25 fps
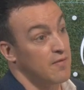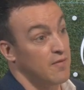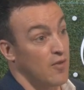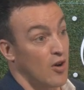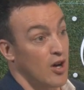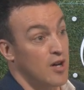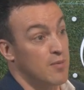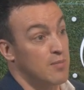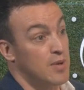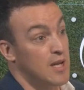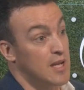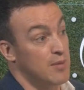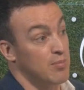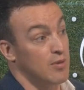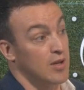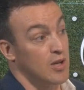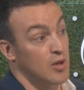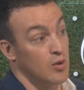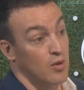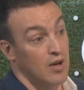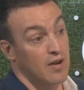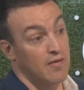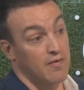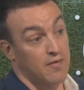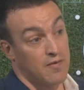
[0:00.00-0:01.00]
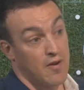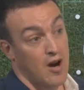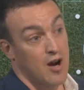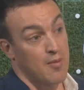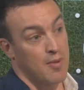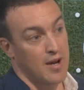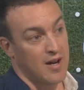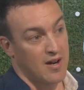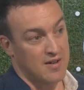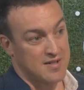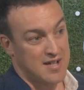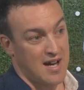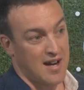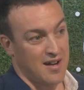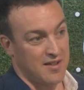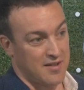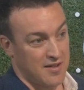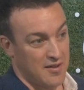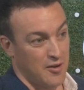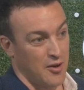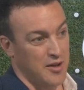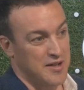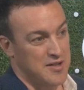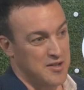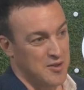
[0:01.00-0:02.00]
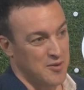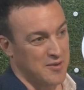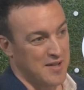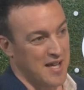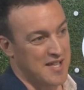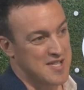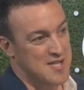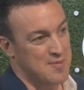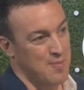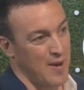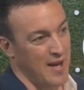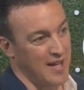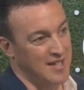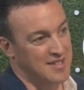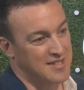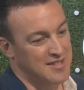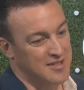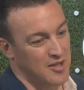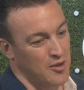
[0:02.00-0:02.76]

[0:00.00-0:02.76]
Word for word: find people who have far better talent than I do in that space.